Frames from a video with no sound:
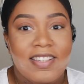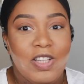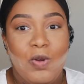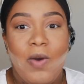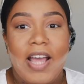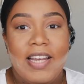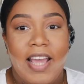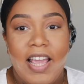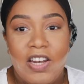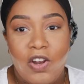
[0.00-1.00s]
Do I
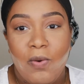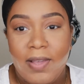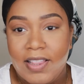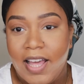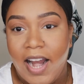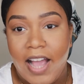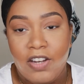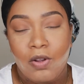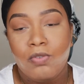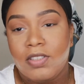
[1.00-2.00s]
date knowing that I
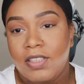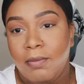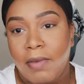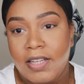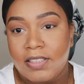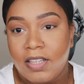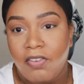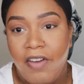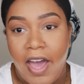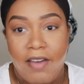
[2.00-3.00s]
don't see
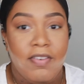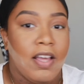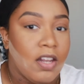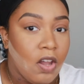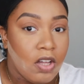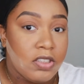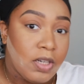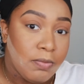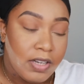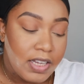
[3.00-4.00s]
myself having a
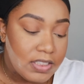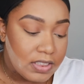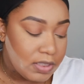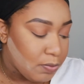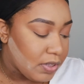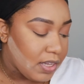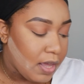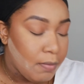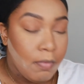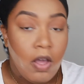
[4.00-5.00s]
long-term relationship with
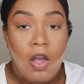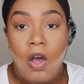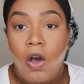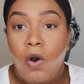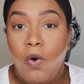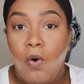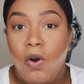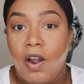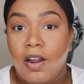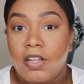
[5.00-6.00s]
them?
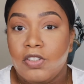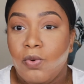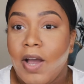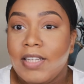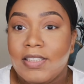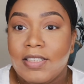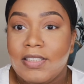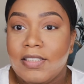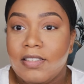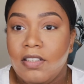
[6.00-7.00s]
Or do I
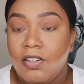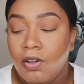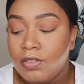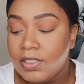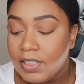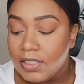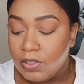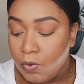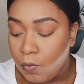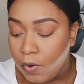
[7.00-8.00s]
just, you know, stick
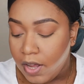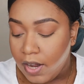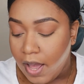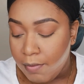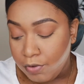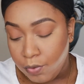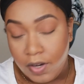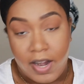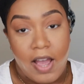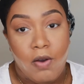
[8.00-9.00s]
to what I'm
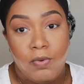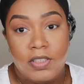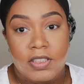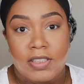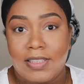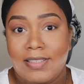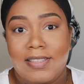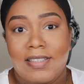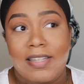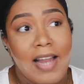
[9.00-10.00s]
doing now, which is
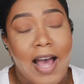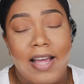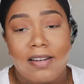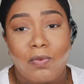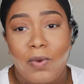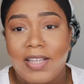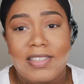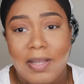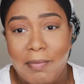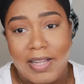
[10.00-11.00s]
just not
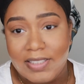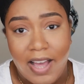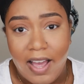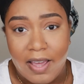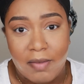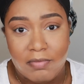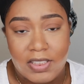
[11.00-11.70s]
wasting my time?